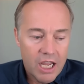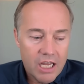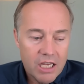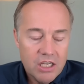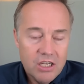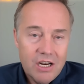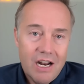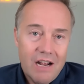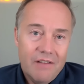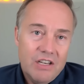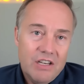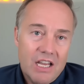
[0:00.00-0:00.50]

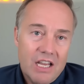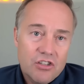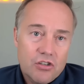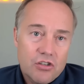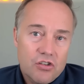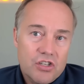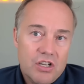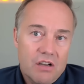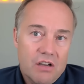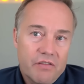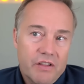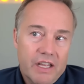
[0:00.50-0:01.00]
And you have to
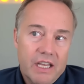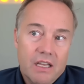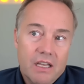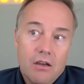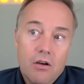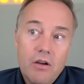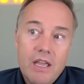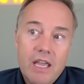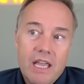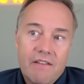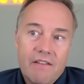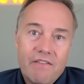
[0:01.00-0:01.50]
ask yourself,
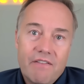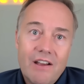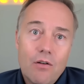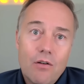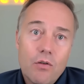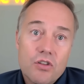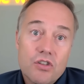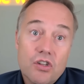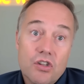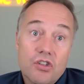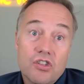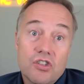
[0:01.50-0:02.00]
like, okay, if
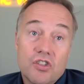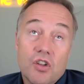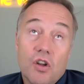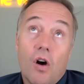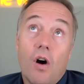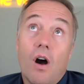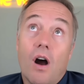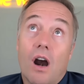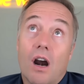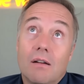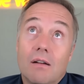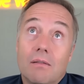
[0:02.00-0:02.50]
there was a
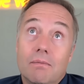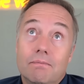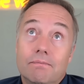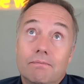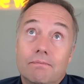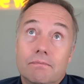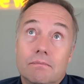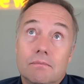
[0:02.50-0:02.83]
star,